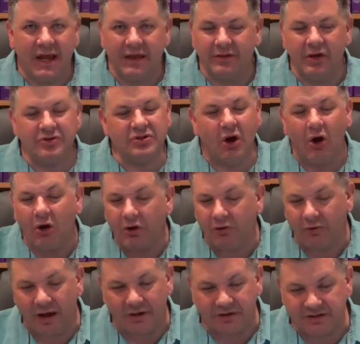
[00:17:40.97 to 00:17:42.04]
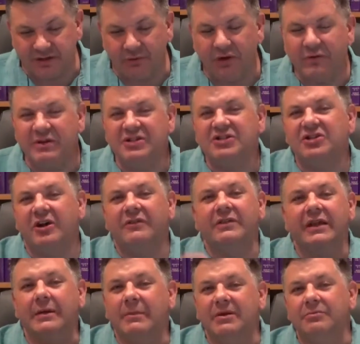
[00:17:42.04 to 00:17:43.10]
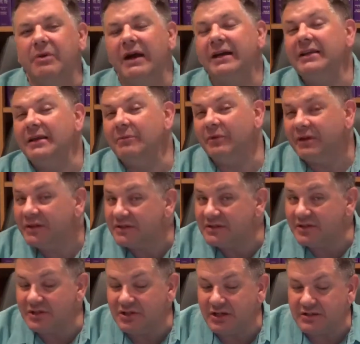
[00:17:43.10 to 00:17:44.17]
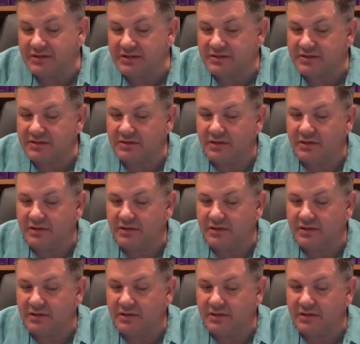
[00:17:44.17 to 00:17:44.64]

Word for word: and those all around us that we're to be serving them and bringing them with us to Jesus.